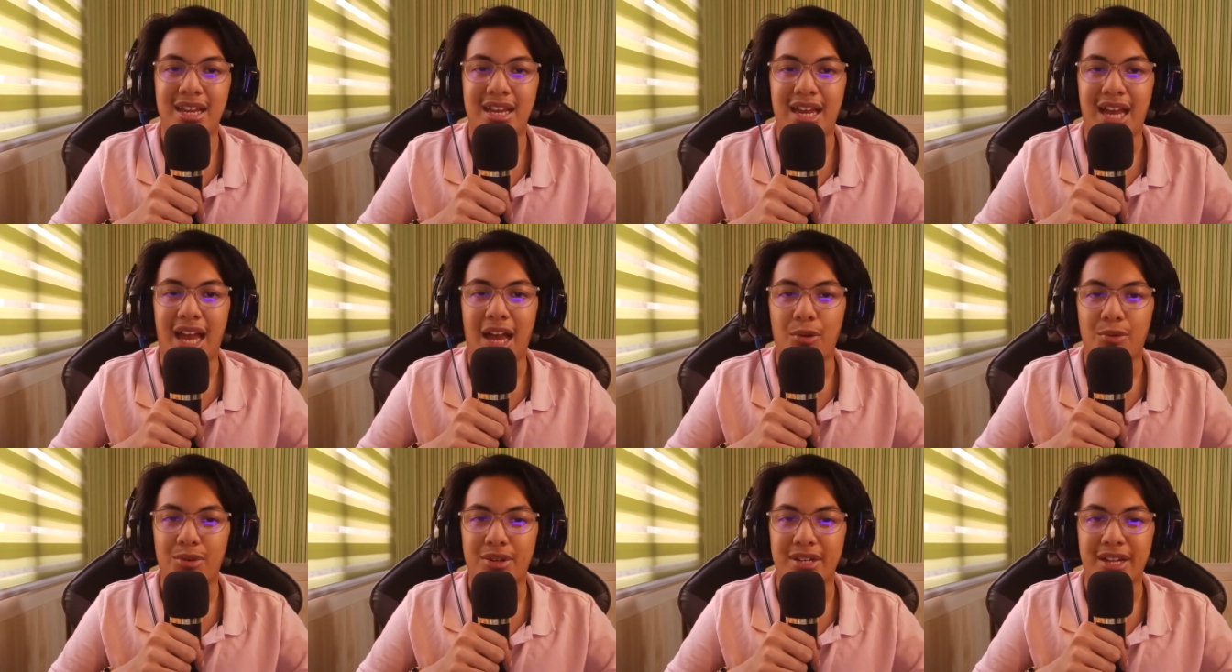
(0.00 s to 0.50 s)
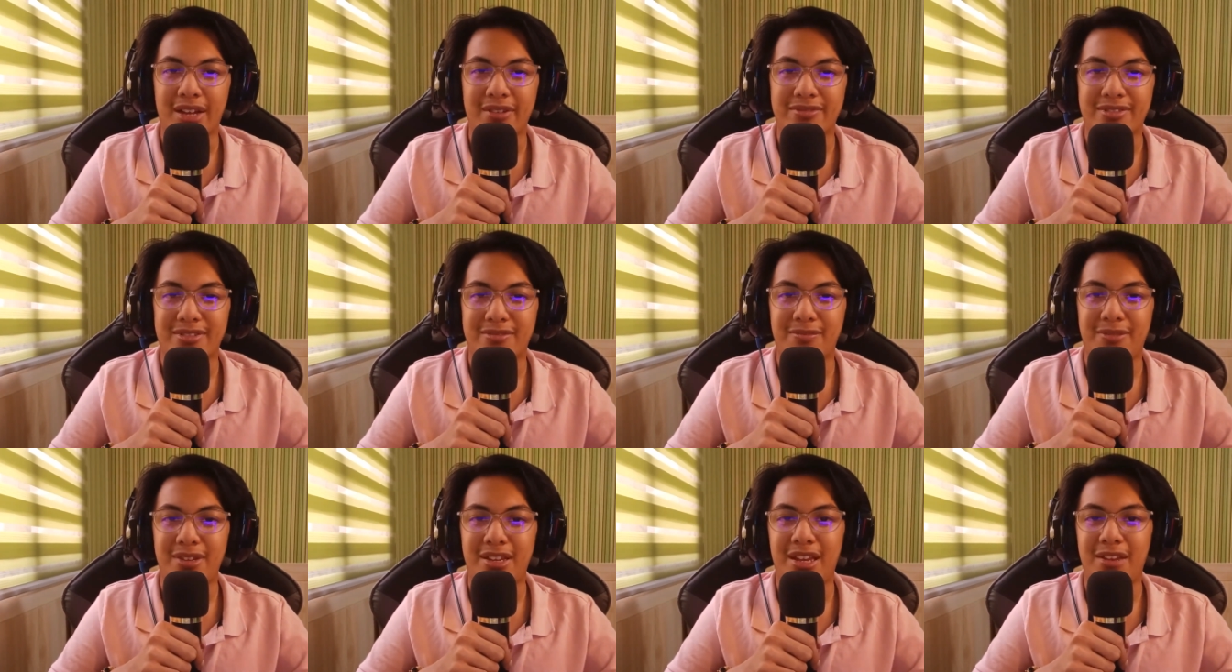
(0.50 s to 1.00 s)
I would never
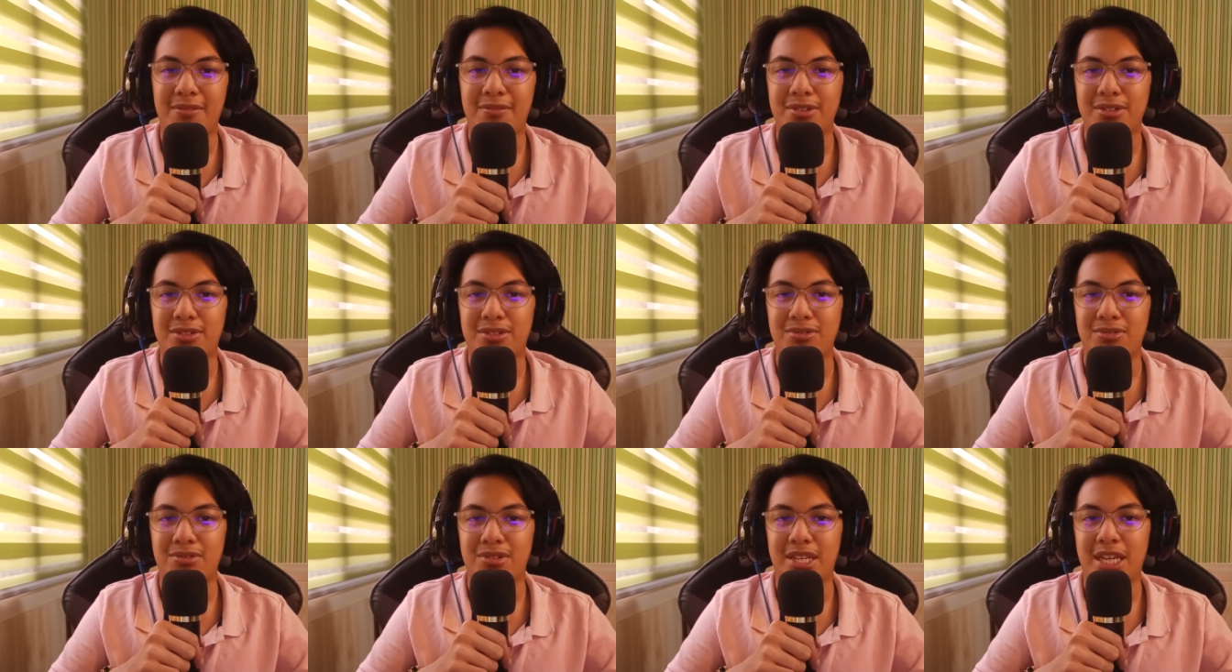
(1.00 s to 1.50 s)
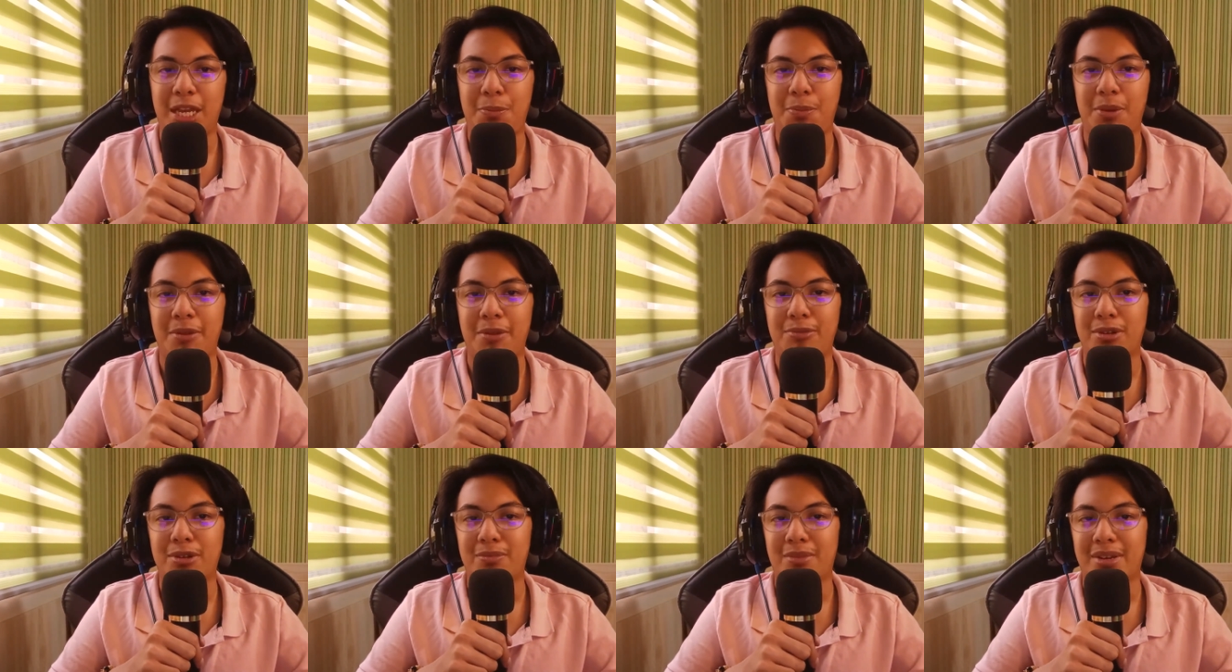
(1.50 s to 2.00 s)
be able to keep up
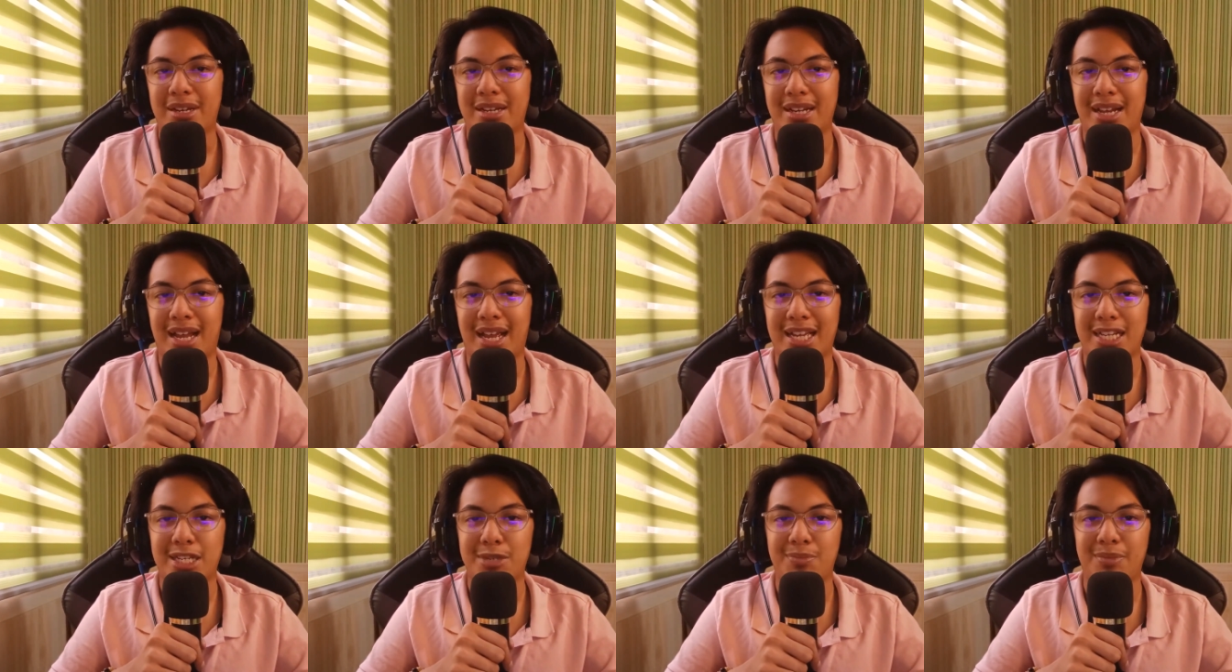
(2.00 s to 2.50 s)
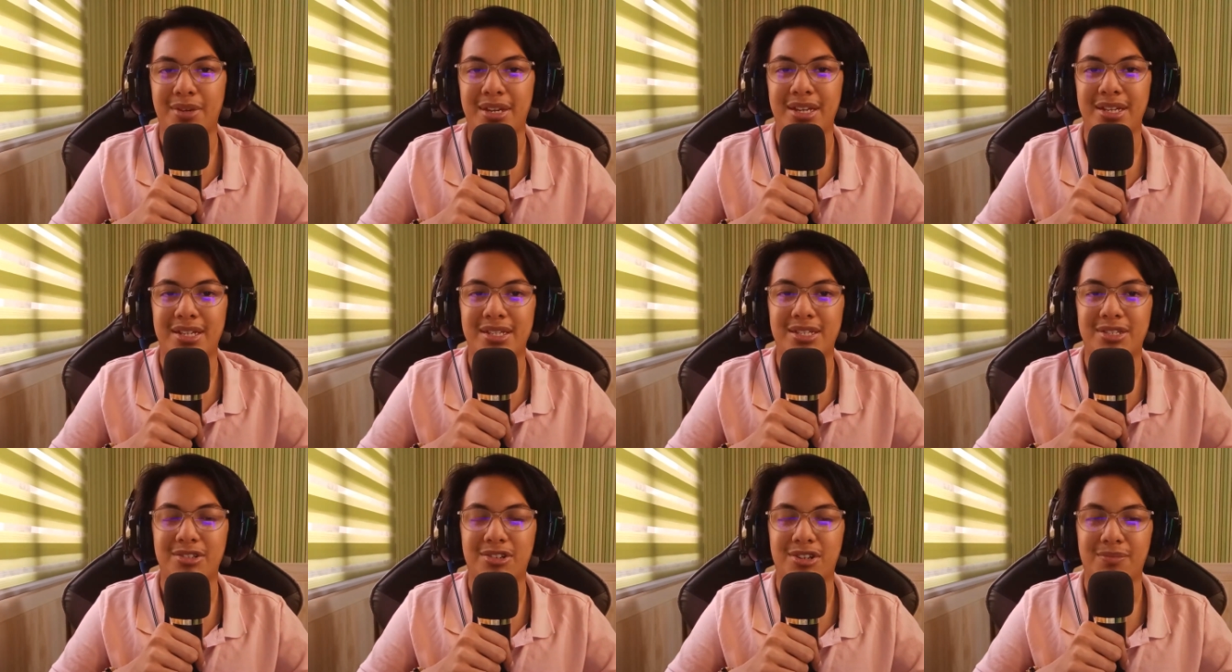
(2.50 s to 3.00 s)
with my
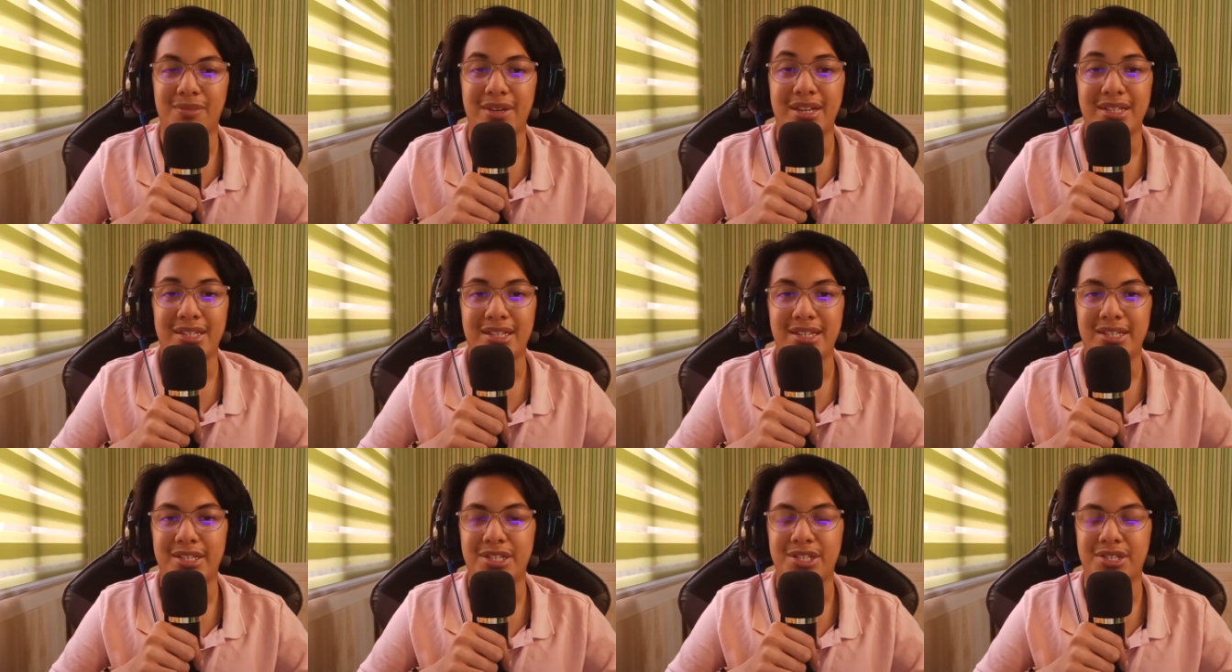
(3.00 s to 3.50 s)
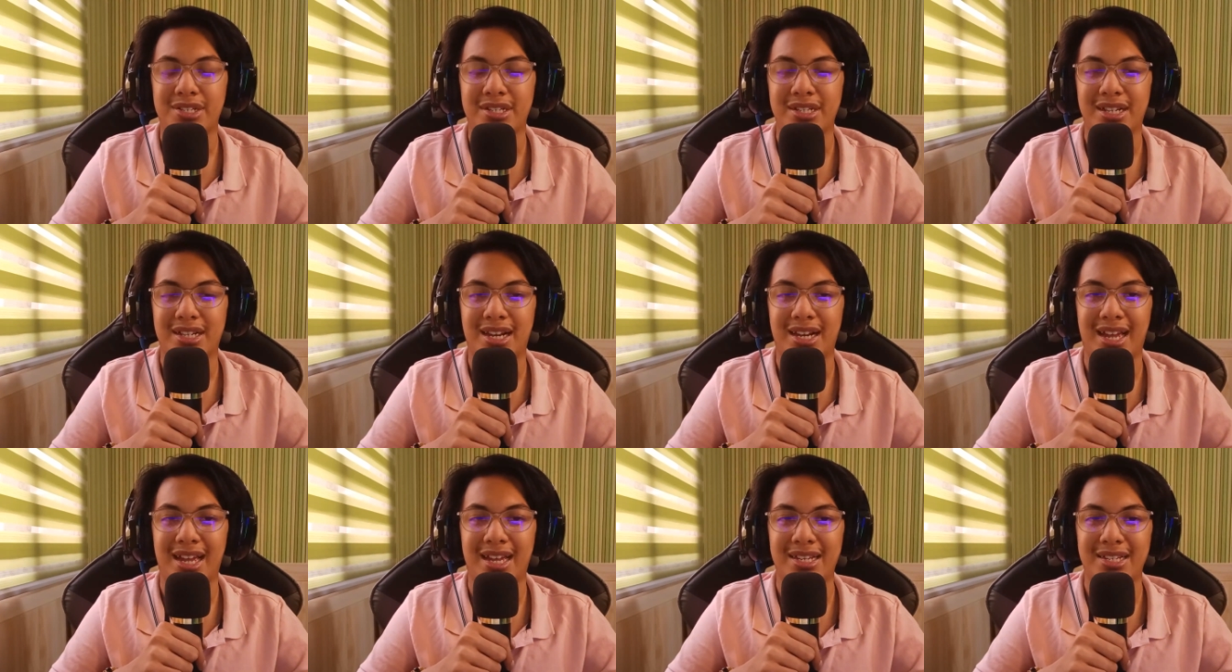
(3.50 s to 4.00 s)
classmates or my teacher in
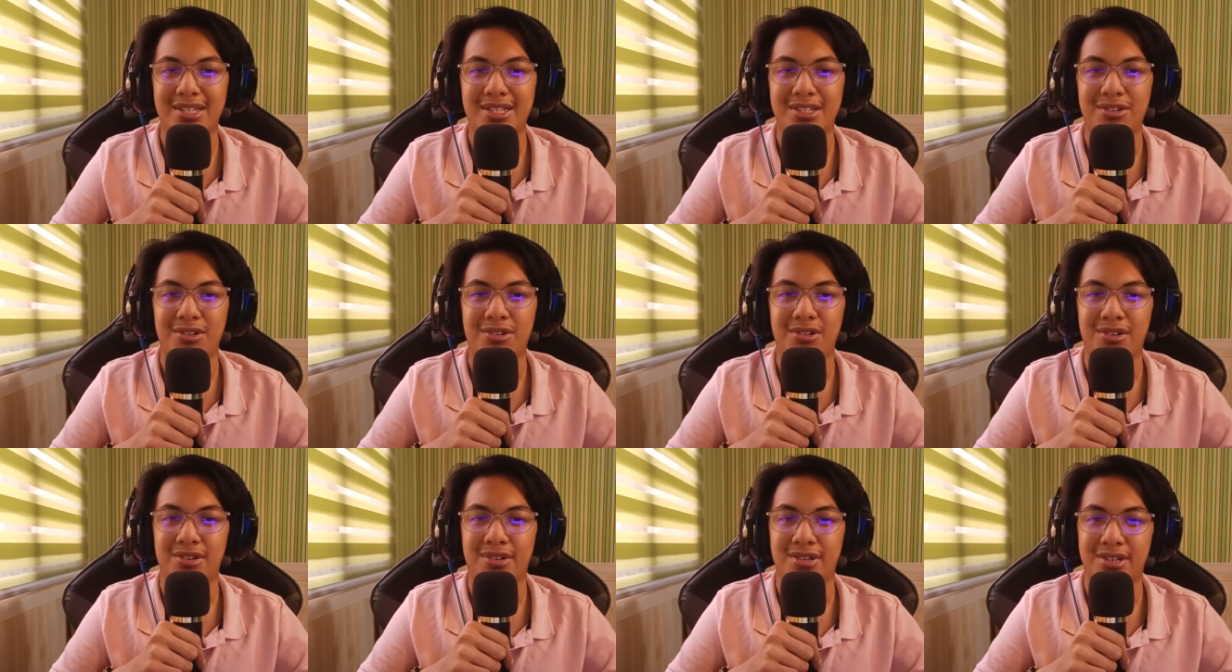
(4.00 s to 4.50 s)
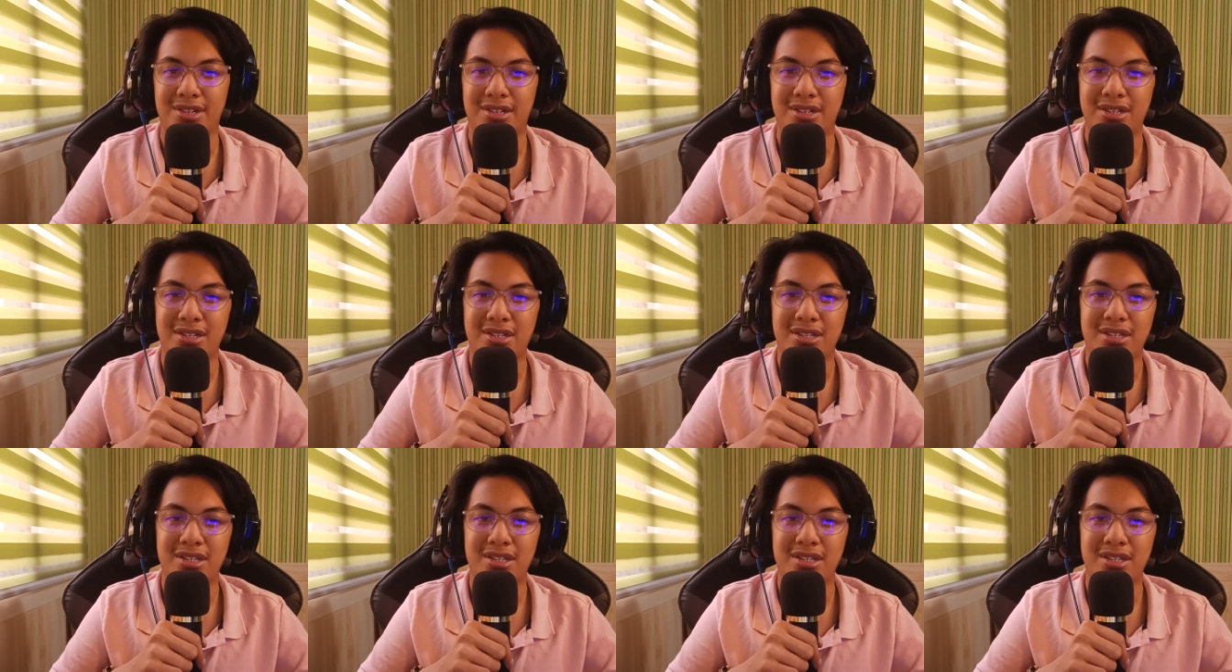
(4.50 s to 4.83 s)
class or